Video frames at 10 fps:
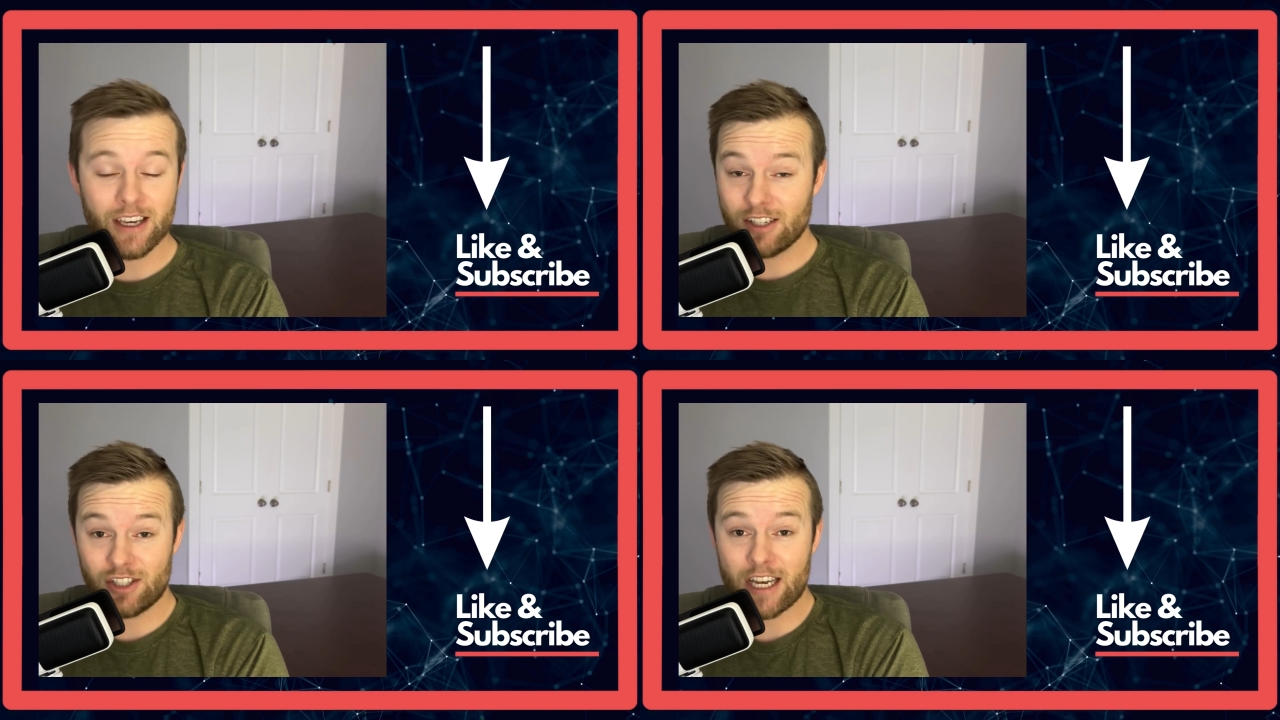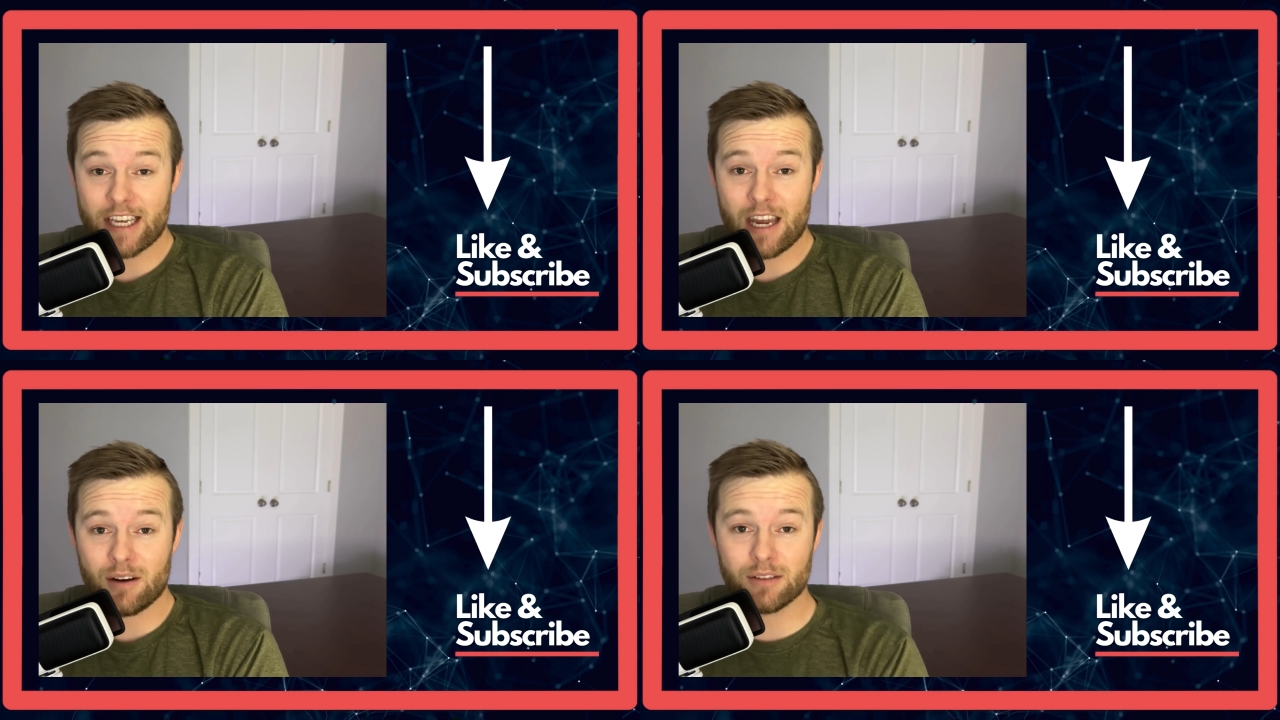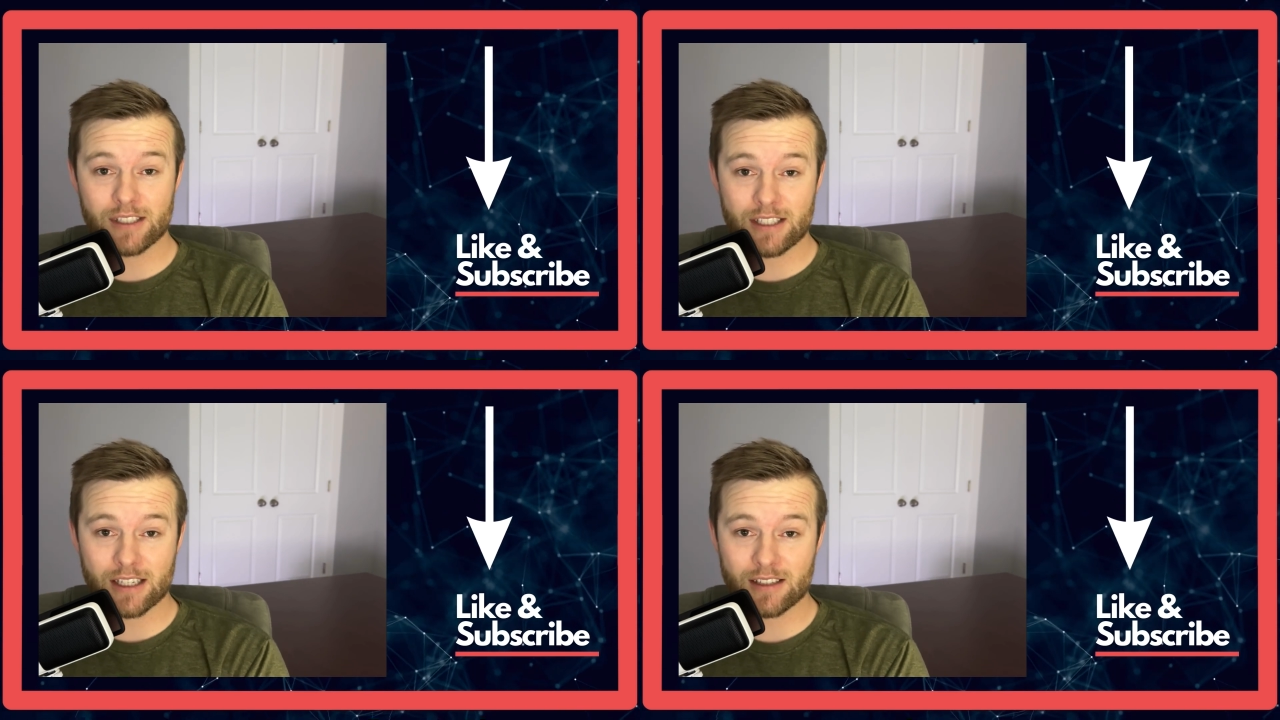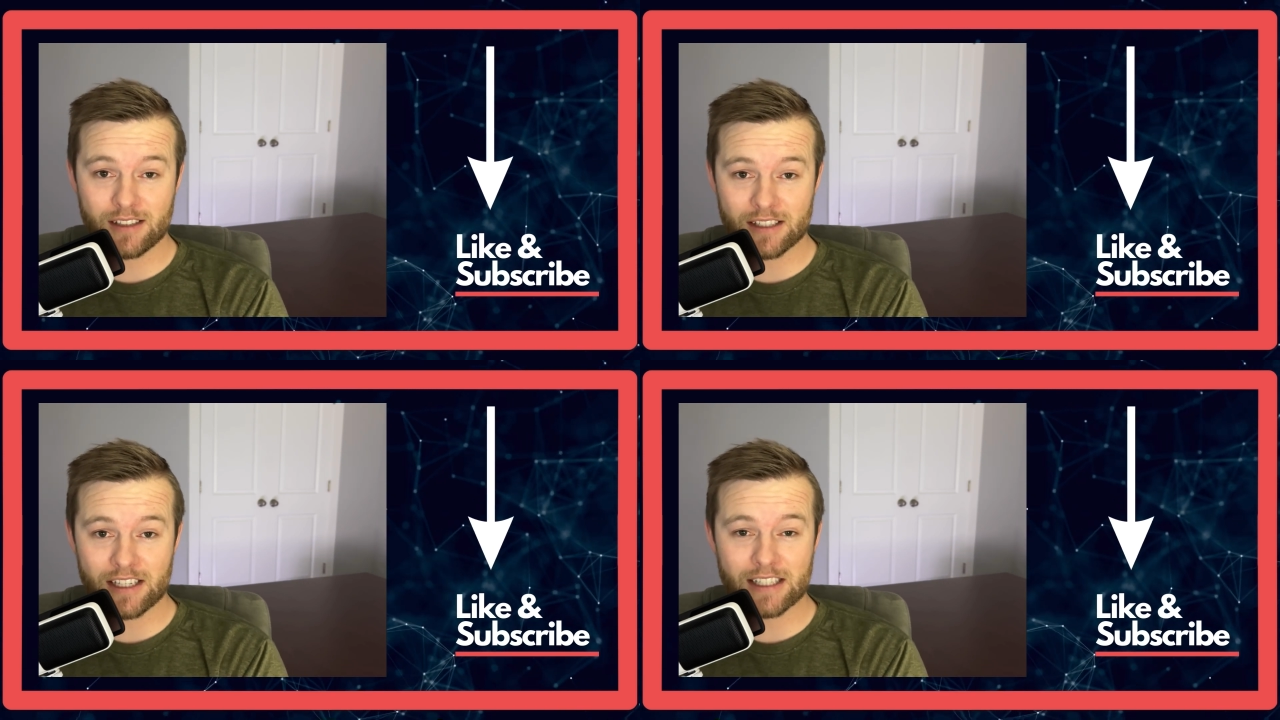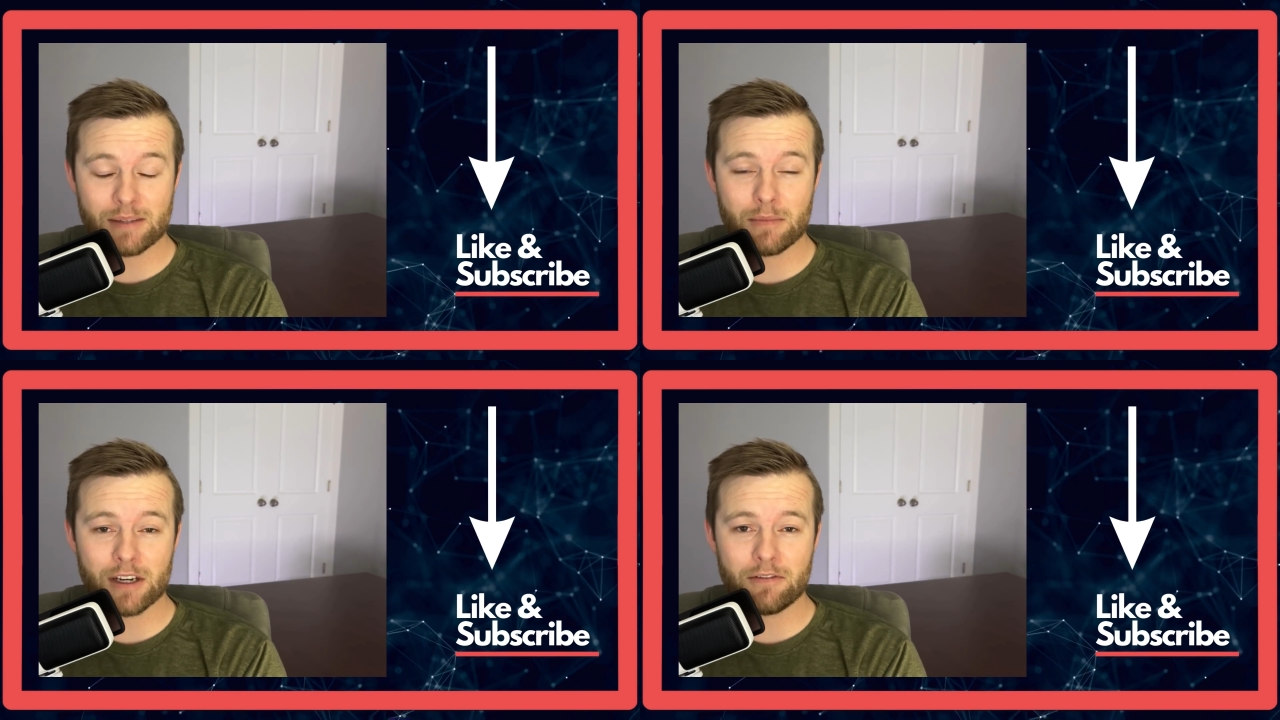check out the Success and
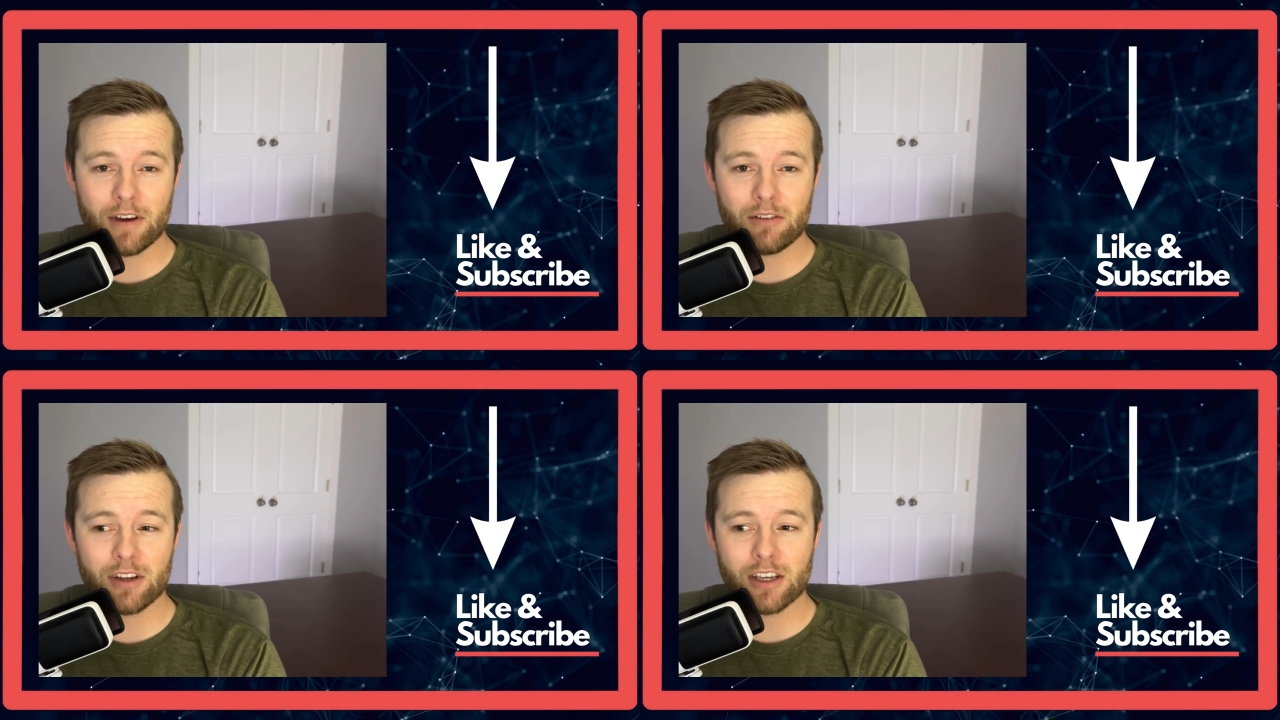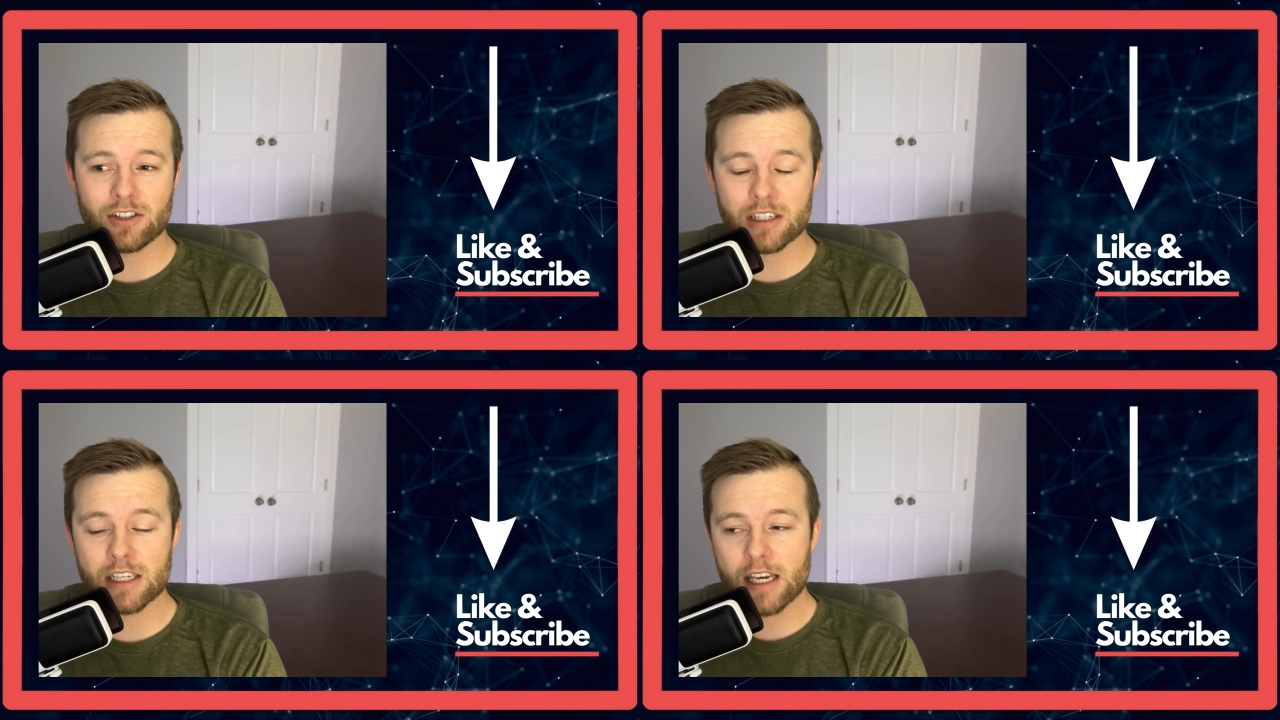Money Foundation.